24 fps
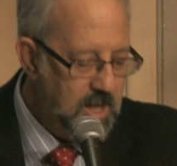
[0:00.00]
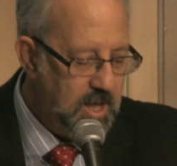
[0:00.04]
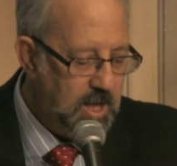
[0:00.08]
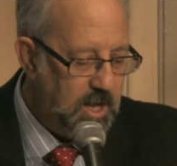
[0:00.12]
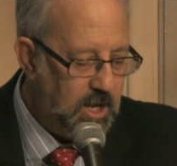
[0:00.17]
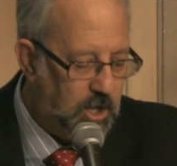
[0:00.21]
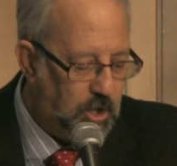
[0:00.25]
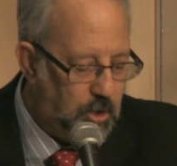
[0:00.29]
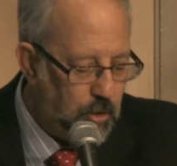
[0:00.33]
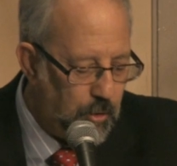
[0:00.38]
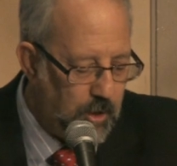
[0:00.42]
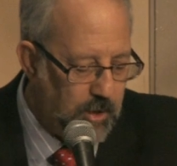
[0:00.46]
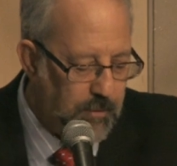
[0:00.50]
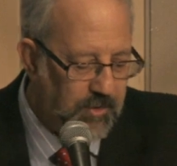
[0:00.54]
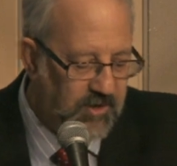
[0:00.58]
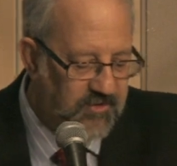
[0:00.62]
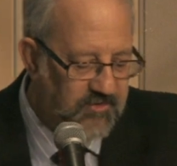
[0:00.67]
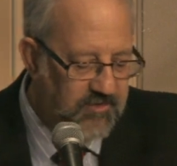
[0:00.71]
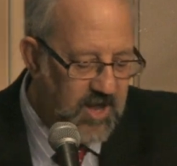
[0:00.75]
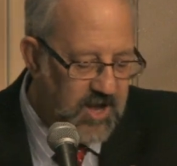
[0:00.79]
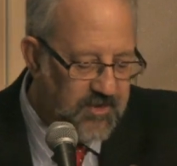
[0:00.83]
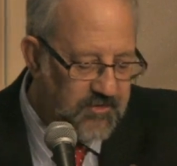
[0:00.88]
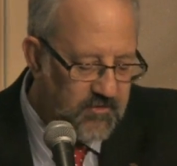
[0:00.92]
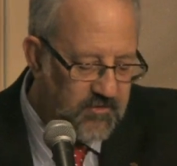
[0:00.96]
in curing
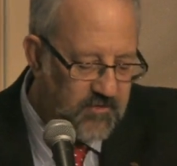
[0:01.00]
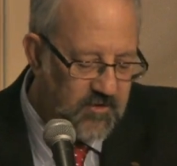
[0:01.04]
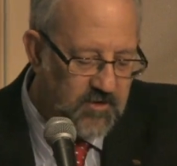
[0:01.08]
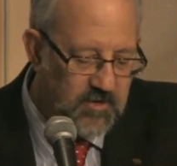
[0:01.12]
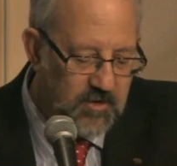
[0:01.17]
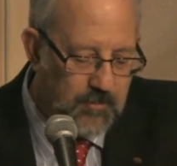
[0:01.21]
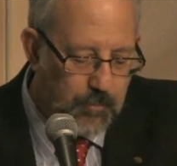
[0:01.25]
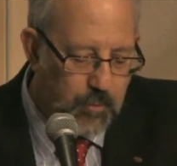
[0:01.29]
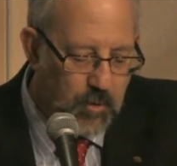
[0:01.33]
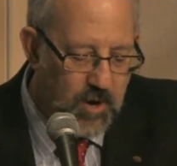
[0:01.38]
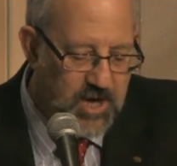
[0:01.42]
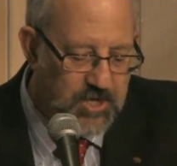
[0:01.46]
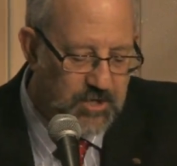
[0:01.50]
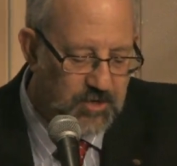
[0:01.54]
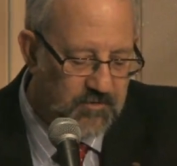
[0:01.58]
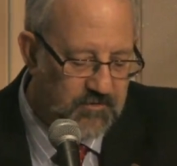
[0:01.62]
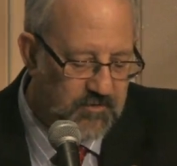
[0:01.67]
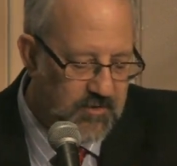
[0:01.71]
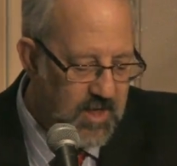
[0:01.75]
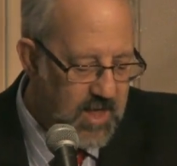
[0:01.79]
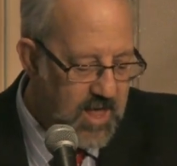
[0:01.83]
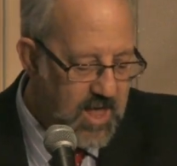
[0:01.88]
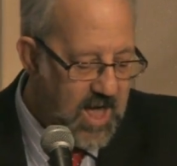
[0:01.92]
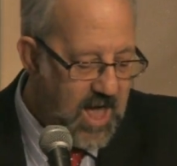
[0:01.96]
recessions and
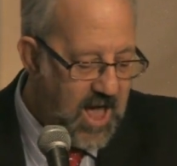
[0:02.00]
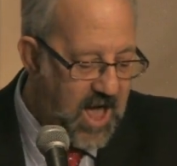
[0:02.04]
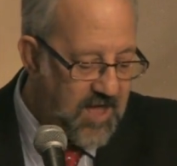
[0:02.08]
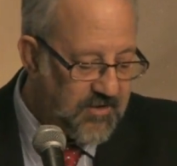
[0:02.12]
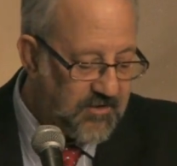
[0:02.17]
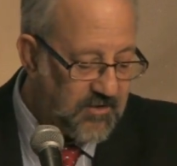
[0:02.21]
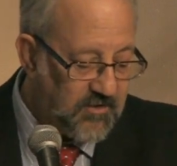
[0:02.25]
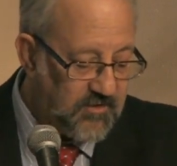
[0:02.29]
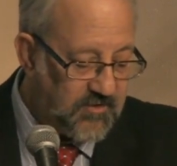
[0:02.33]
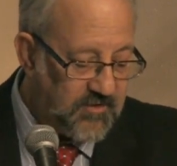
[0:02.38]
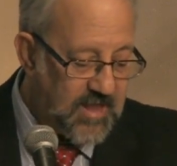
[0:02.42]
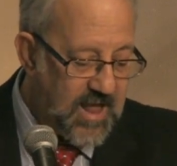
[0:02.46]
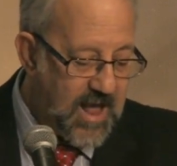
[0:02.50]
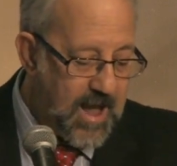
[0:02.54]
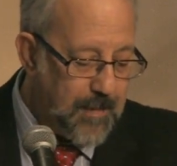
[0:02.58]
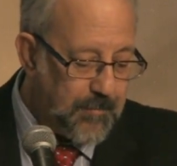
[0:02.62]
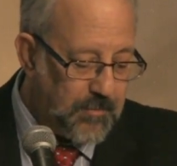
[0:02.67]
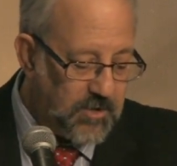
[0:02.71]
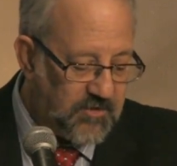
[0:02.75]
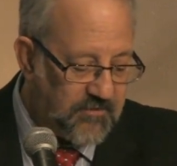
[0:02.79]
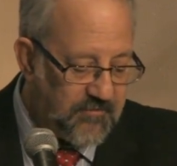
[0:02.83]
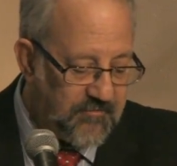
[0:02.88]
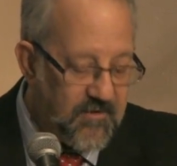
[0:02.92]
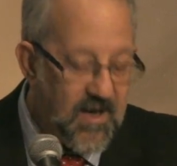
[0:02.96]
depressions as an
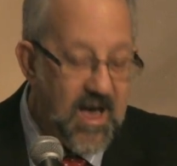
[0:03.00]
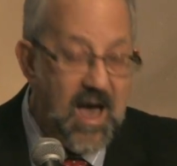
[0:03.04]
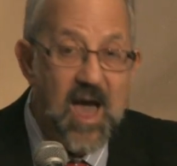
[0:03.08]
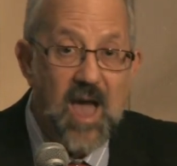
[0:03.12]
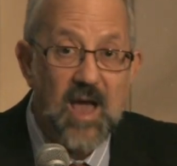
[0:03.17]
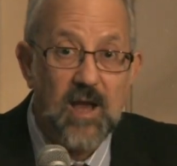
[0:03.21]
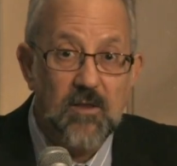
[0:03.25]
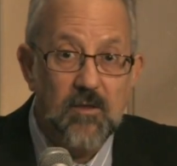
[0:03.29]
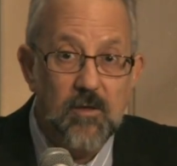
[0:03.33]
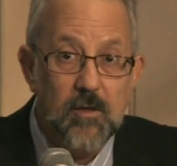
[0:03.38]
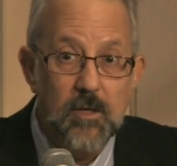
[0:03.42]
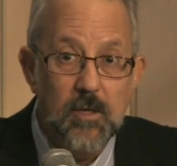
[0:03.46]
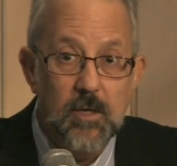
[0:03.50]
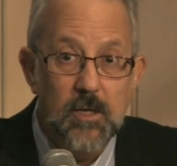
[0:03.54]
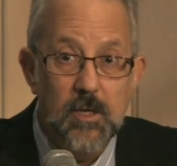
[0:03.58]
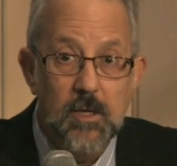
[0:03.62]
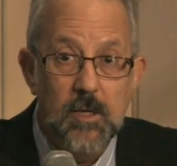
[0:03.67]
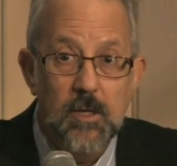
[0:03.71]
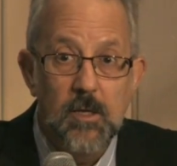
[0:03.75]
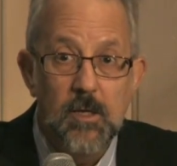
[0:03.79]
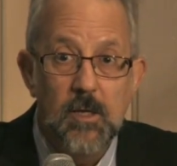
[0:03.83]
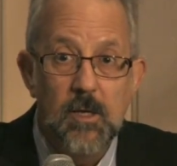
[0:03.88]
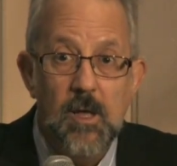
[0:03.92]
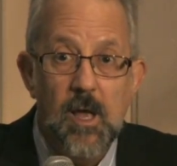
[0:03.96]
established fact
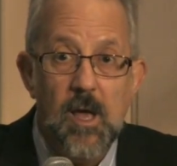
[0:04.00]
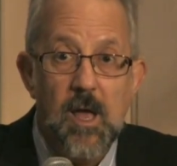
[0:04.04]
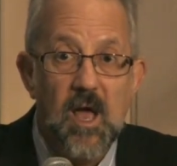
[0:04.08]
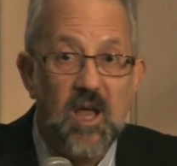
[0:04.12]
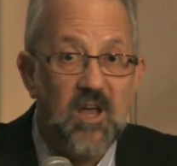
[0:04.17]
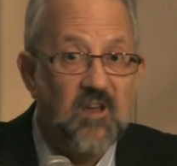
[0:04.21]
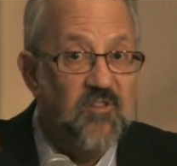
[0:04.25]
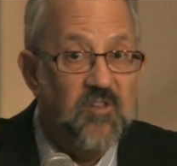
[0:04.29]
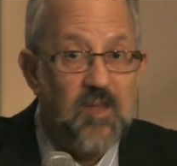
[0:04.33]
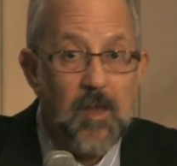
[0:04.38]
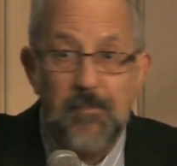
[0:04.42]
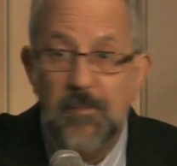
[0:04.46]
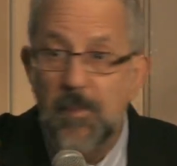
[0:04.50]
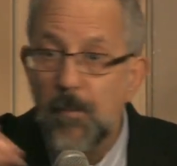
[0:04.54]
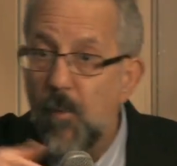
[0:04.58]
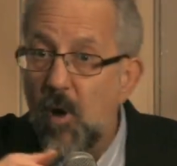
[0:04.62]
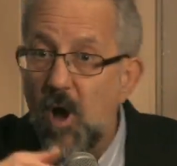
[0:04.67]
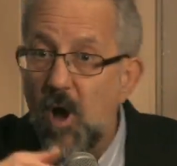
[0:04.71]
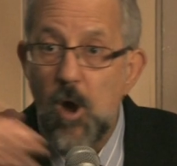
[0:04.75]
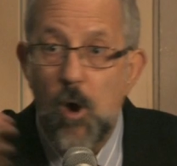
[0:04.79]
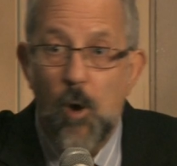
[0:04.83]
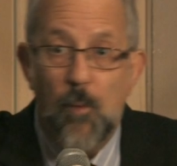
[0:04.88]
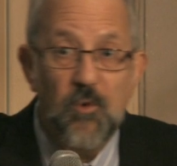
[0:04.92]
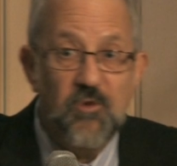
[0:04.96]
accepted
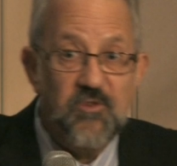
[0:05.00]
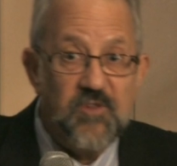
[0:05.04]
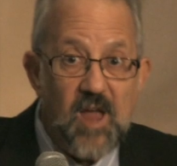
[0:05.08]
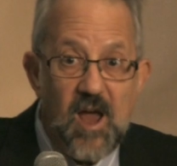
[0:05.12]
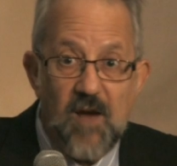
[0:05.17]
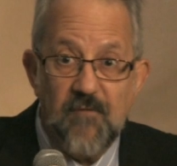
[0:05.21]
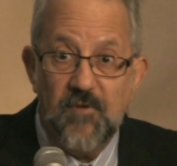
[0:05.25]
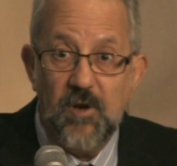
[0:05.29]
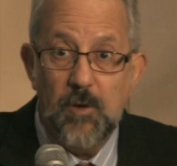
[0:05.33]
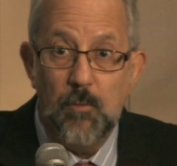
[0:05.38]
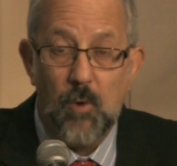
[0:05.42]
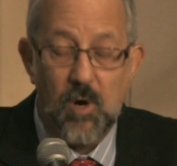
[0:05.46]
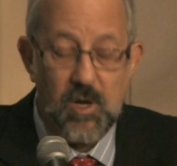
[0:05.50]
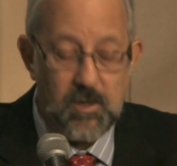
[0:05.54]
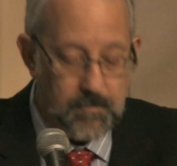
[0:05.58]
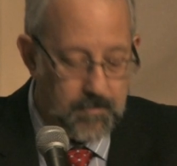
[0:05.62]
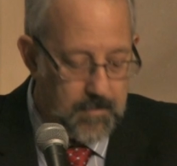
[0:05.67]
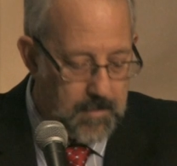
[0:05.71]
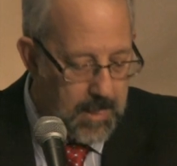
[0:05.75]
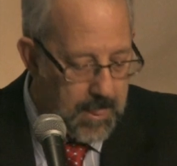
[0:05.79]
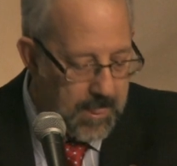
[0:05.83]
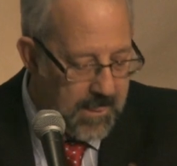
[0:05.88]
almost everyone.